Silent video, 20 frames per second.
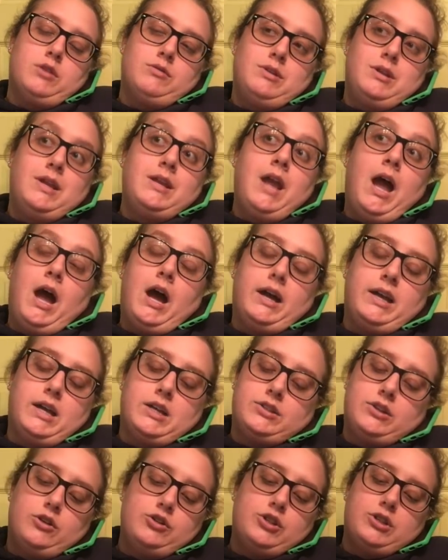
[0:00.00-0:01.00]
Yeah, I
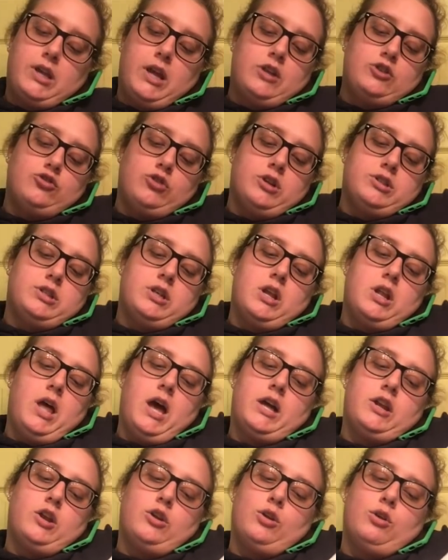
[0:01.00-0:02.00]
guess I'll just get dressed and I'll
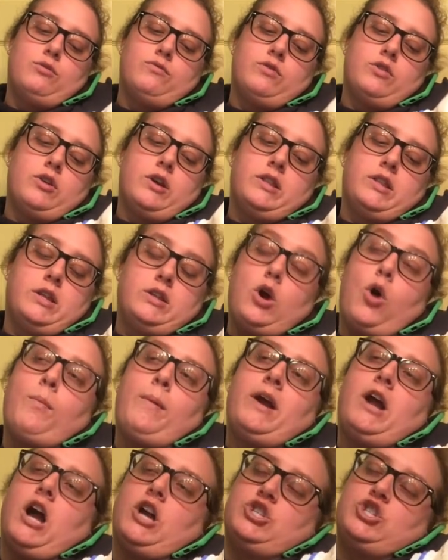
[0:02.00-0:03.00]
head on over and then, oh
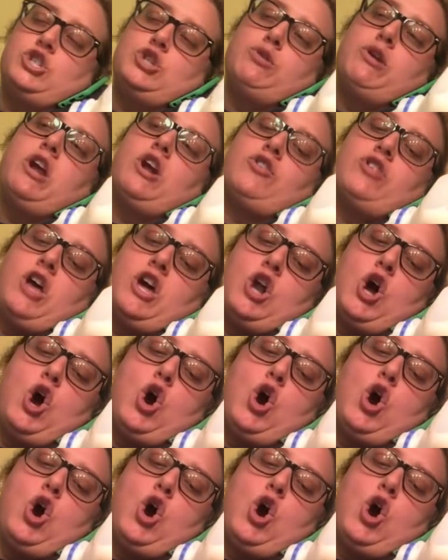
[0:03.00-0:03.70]
my gosh, do you hear that?